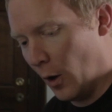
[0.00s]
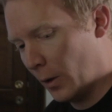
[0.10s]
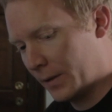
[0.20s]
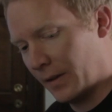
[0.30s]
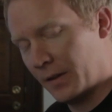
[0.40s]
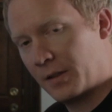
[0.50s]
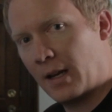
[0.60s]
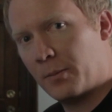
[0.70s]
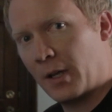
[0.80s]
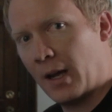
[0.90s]
all to the
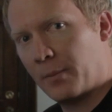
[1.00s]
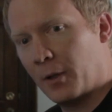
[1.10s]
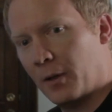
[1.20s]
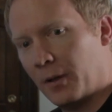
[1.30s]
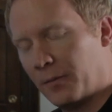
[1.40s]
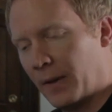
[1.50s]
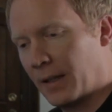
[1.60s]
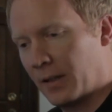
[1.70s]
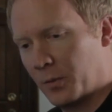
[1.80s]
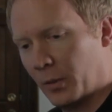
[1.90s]
same time code. In
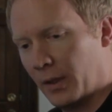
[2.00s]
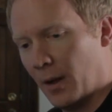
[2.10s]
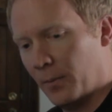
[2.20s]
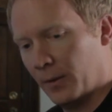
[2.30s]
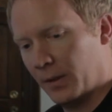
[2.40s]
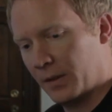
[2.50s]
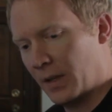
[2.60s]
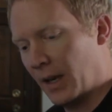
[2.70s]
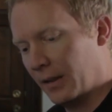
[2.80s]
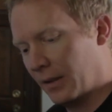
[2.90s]
fact, it's really helpful to
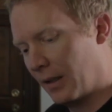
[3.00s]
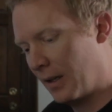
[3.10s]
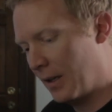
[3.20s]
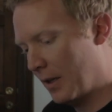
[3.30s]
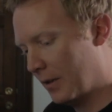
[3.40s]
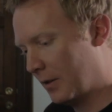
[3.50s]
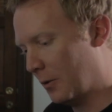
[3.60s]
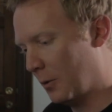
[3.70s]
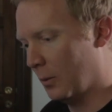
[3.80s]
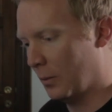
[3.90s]
set it
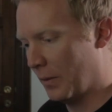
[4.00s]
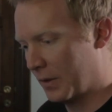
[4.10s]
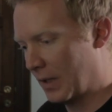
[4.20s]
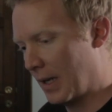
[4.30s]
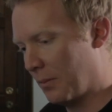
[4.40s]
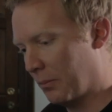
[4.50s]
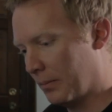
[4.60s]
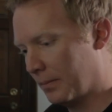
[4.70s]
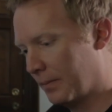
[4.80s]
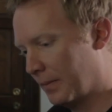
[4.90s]
to the
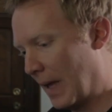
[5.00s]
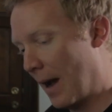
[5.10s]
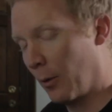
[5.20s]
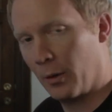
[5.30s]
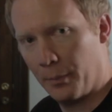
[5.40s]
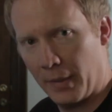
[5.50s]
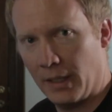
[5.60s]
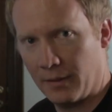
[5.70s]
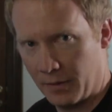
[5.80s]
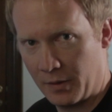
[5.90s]
same hour,
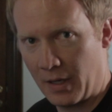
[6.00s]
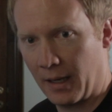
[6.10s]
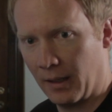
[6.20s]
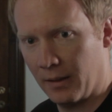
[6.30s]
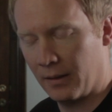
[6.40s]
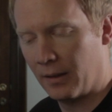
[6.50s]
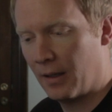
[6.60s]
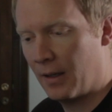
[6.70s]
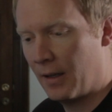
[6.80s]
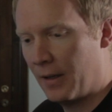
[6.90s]
minute, second,
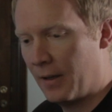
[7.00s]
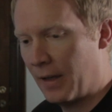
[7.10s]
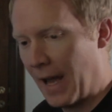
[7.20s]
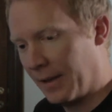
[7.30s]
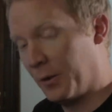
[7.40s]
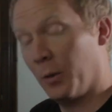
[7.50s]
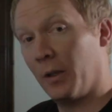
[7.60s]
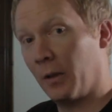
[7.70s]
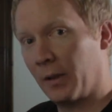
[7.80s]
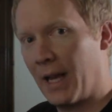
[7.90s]
do a
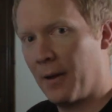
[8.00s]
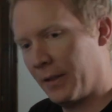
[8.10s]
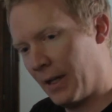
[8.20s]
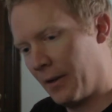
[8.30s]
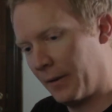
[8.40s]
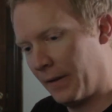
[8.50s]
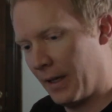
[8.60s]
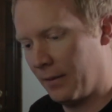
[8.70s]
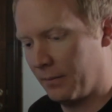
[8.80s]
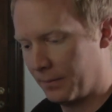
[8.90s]
little countdown, and
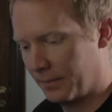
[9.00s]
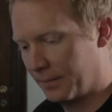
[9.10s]
then